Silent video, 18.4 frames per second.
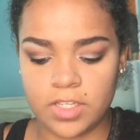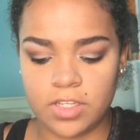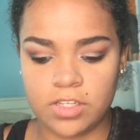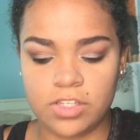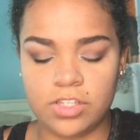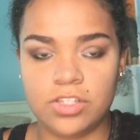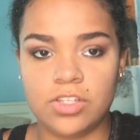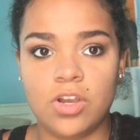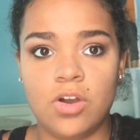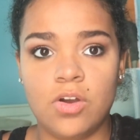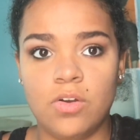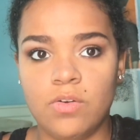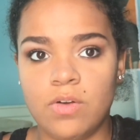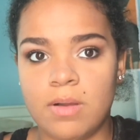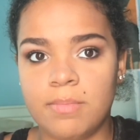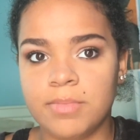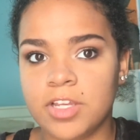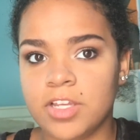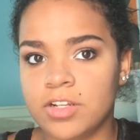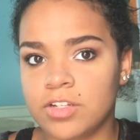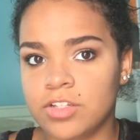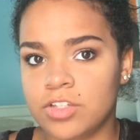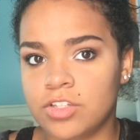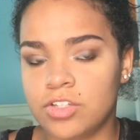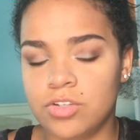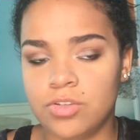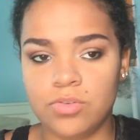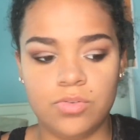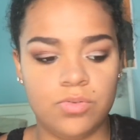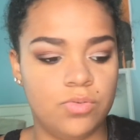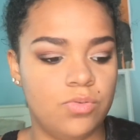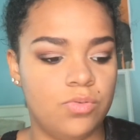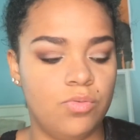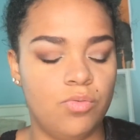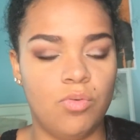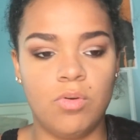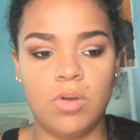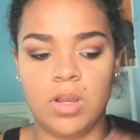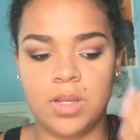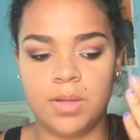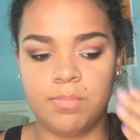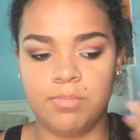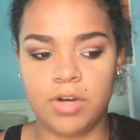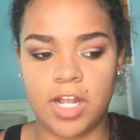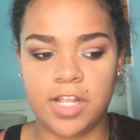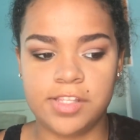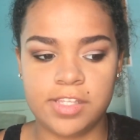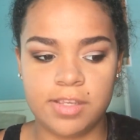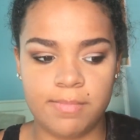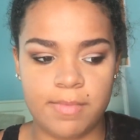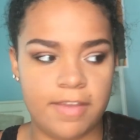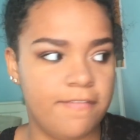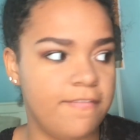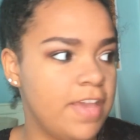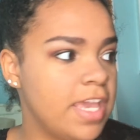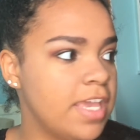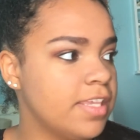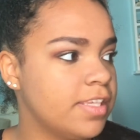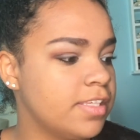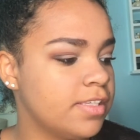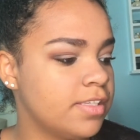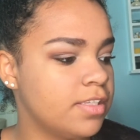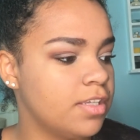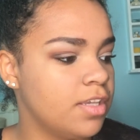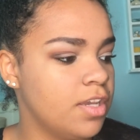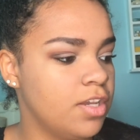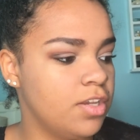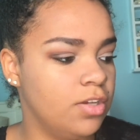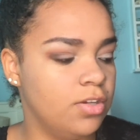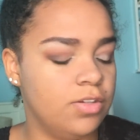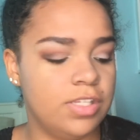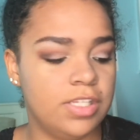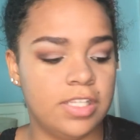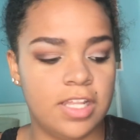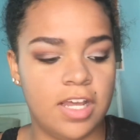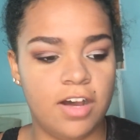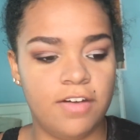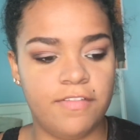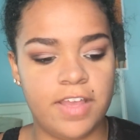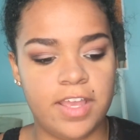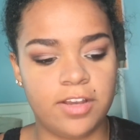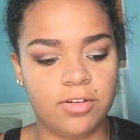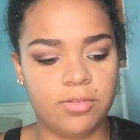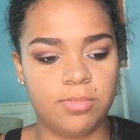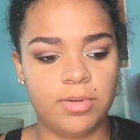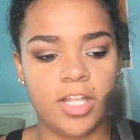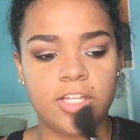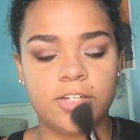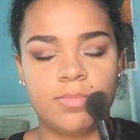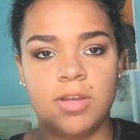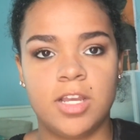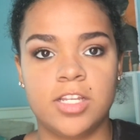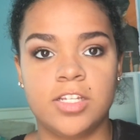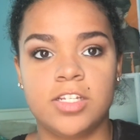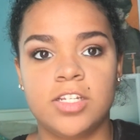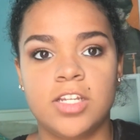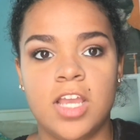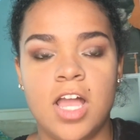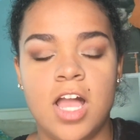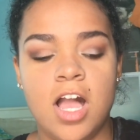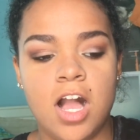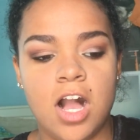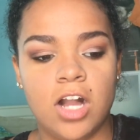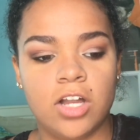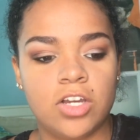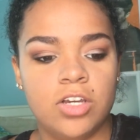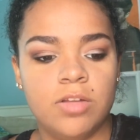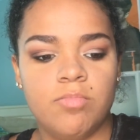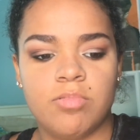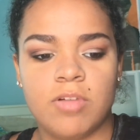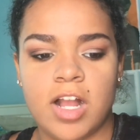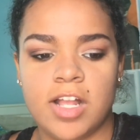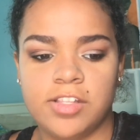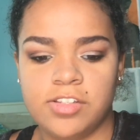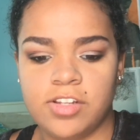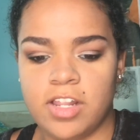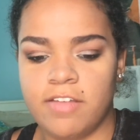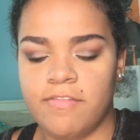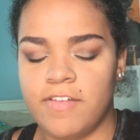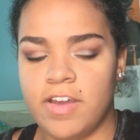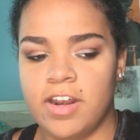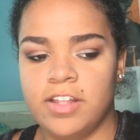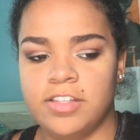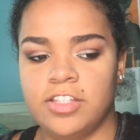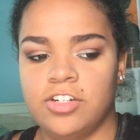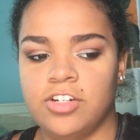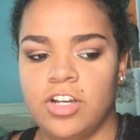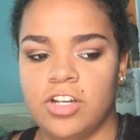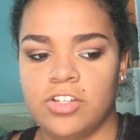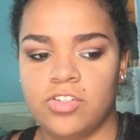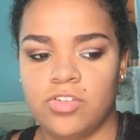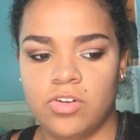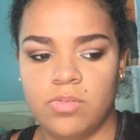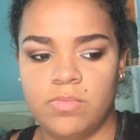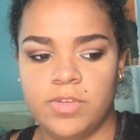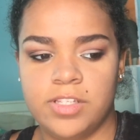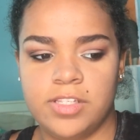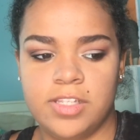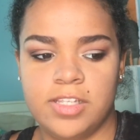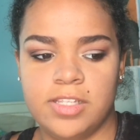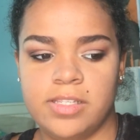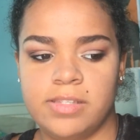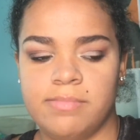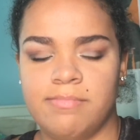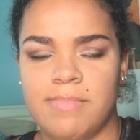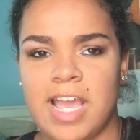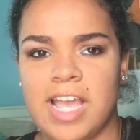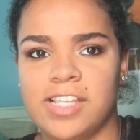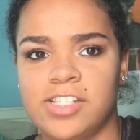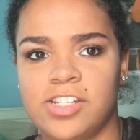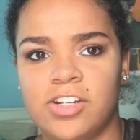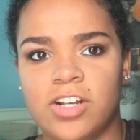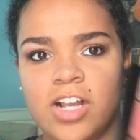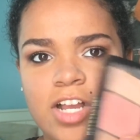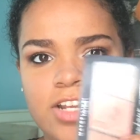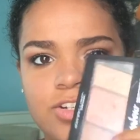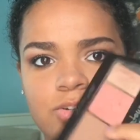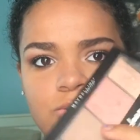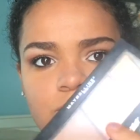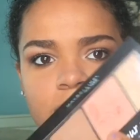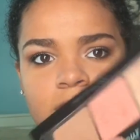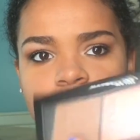So I'm going to bronze up my face using the e.l.f. Angled Blush Brush. A good bronzer I found at the drugstore was this Master Contour.